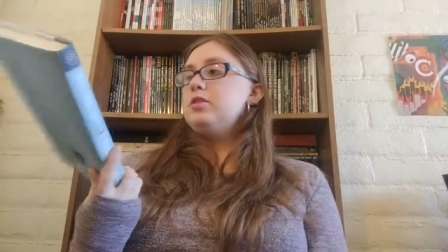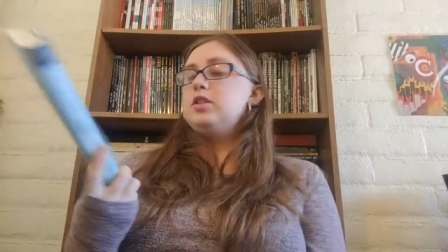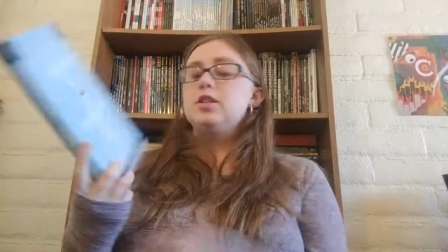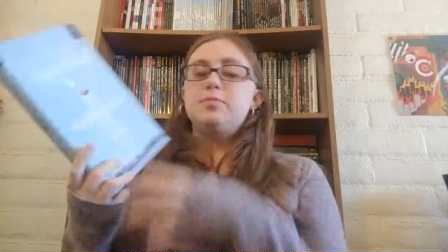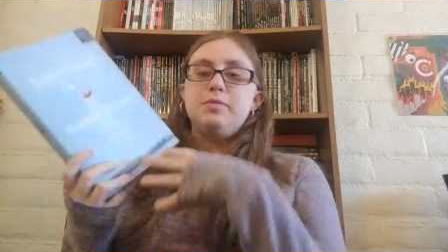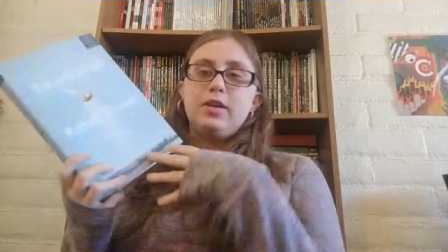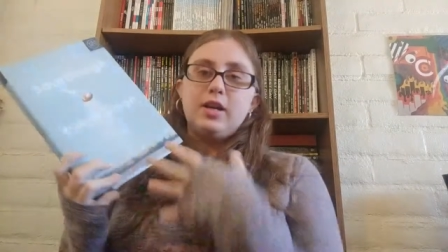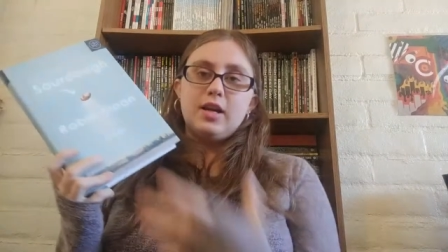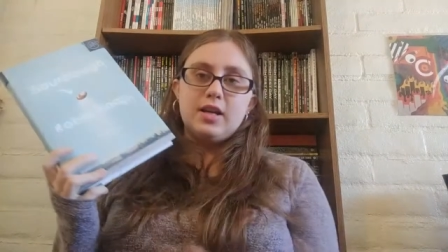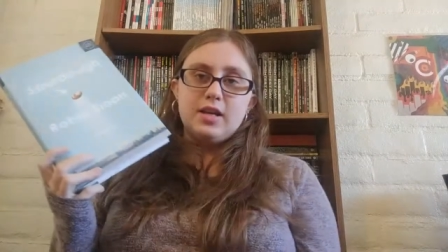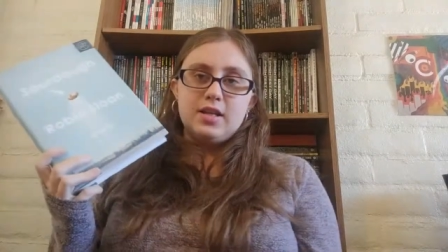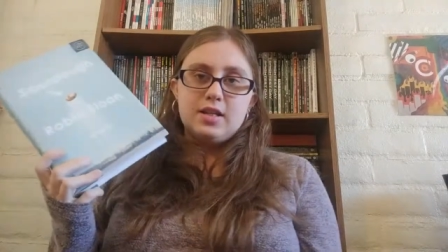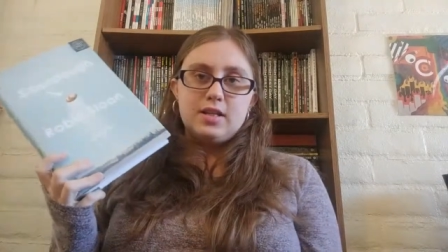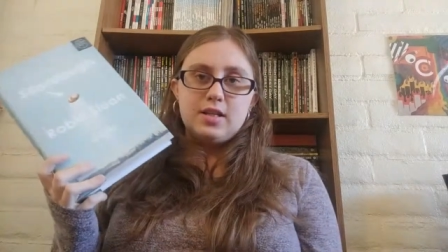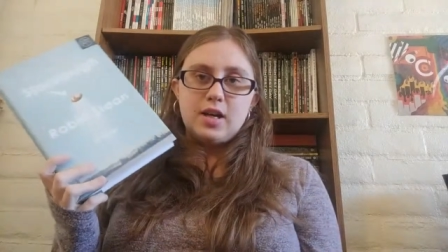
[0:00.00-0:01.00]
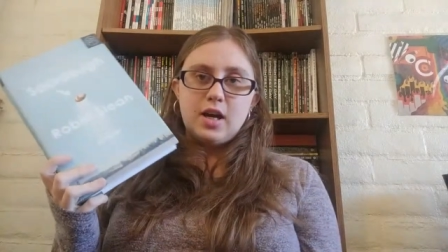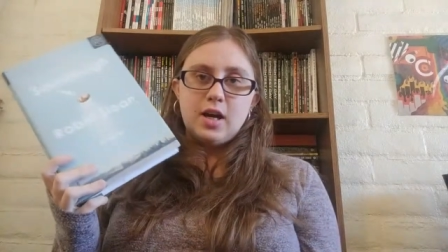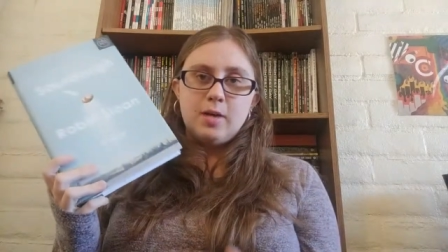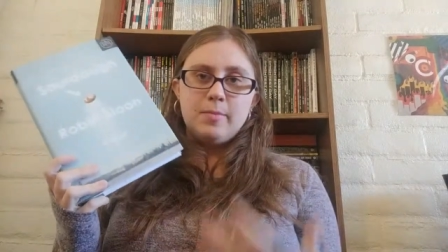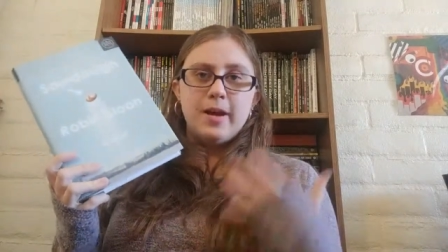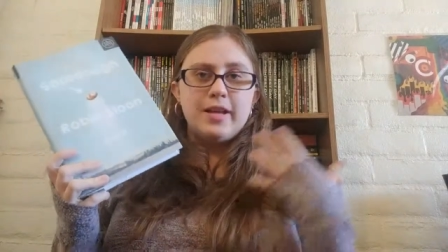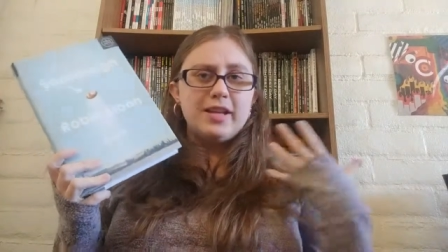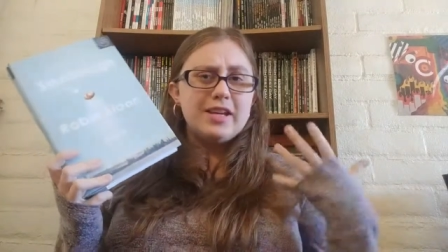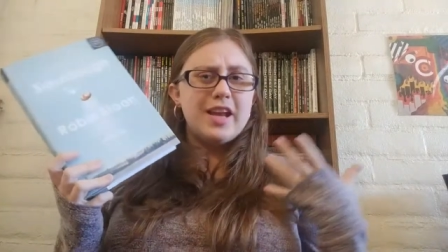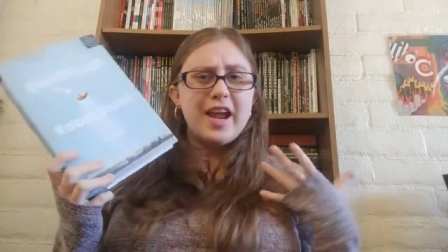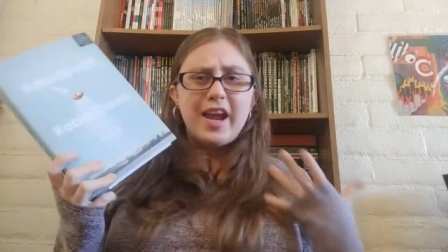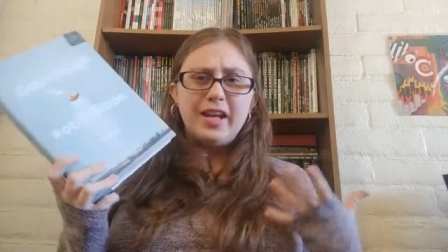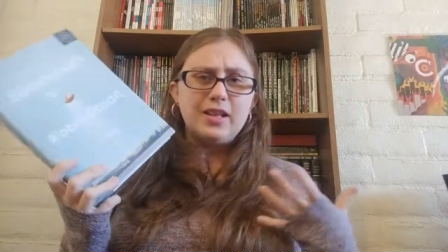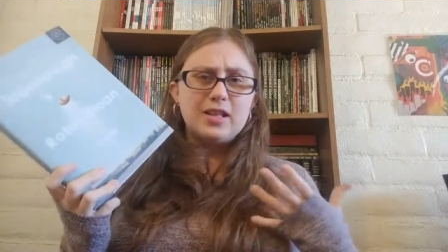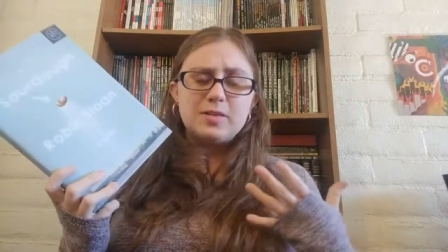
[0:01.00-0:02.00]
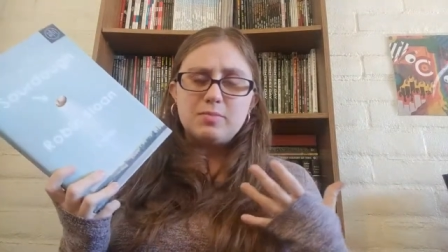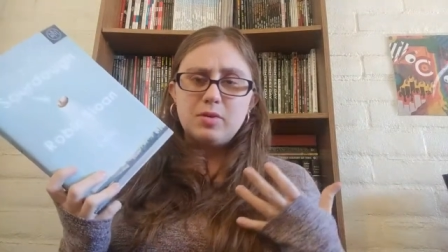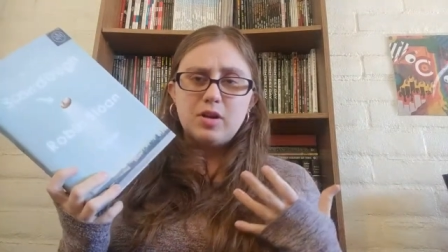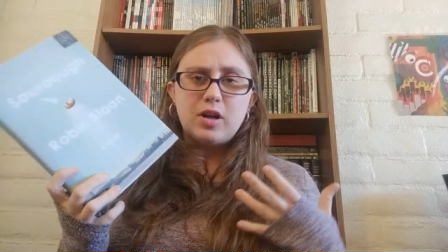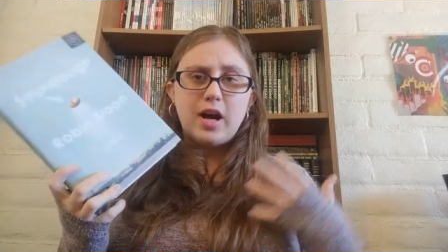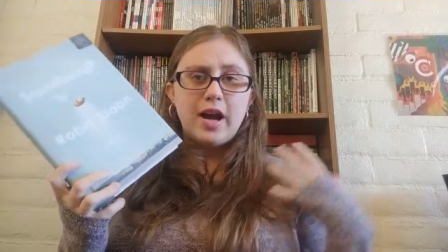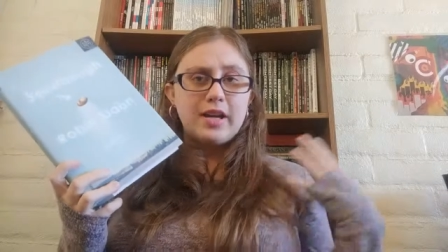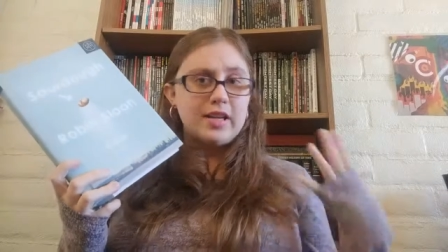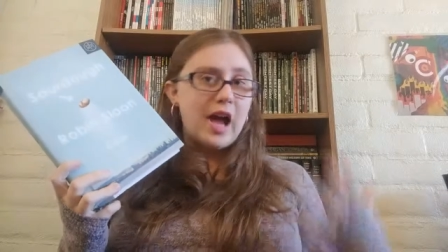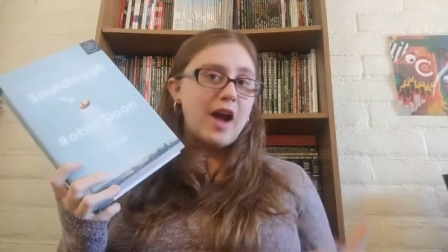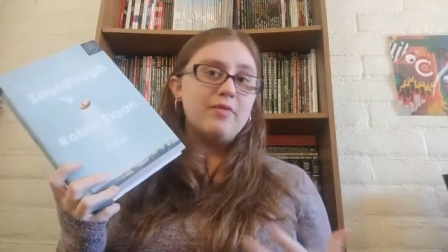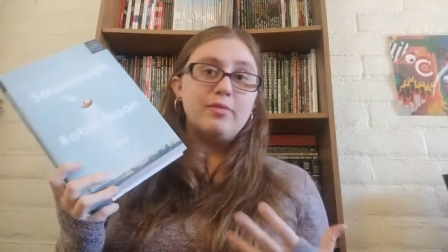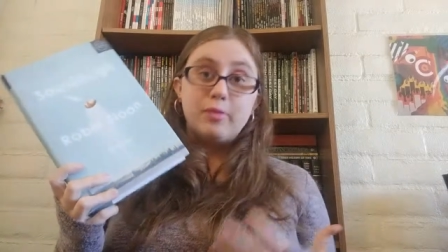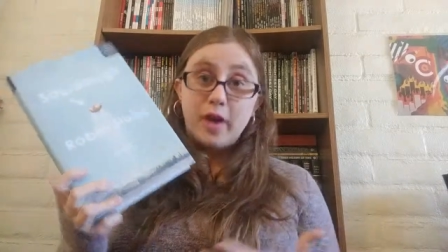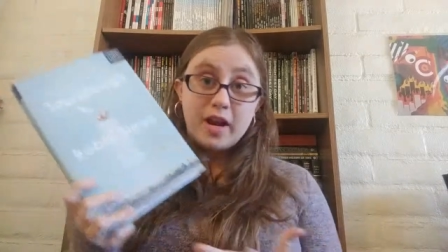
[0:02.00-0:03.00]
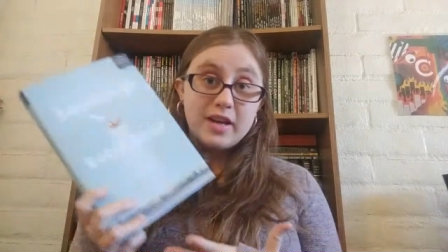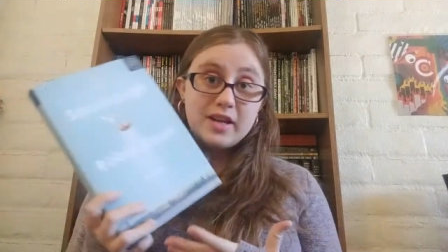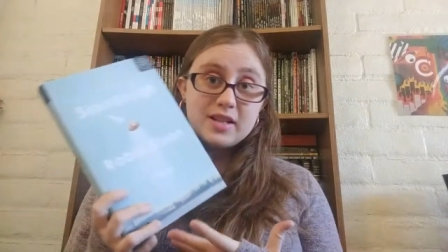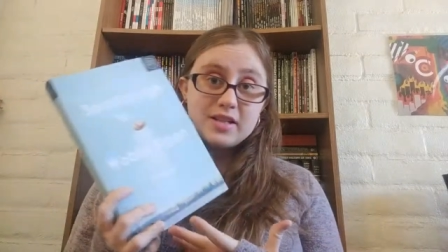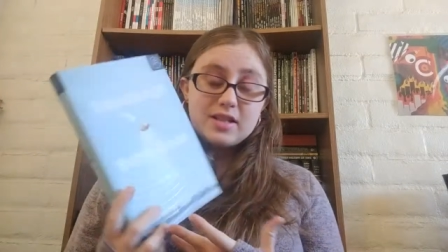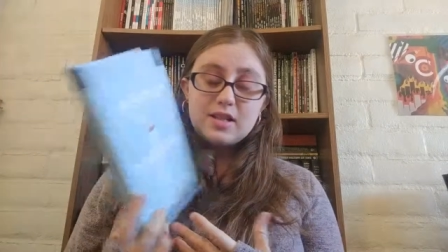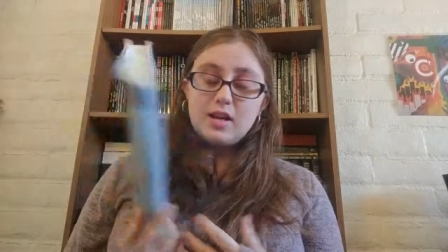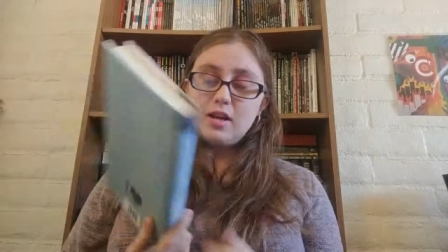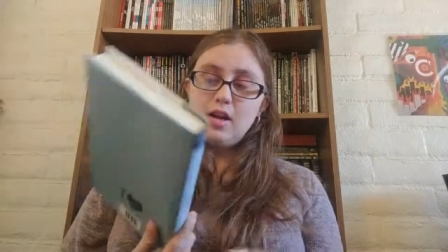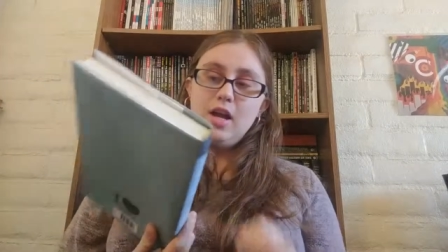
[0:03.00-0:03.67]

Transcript: just because um, I didn't hate this book. I have read it.